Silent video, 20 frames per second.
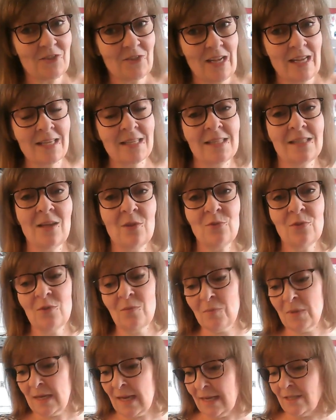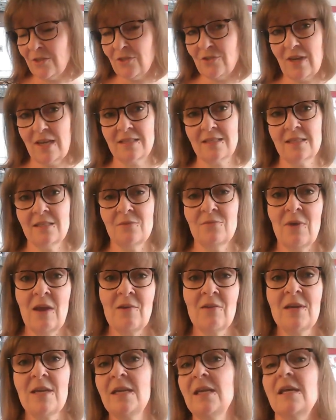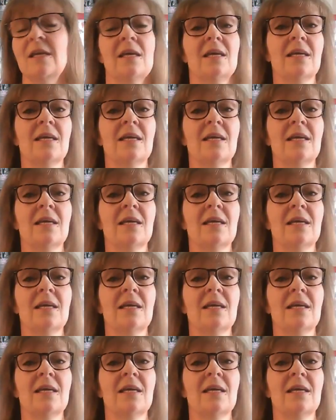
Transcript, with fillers: dress. The Moneta dress is a very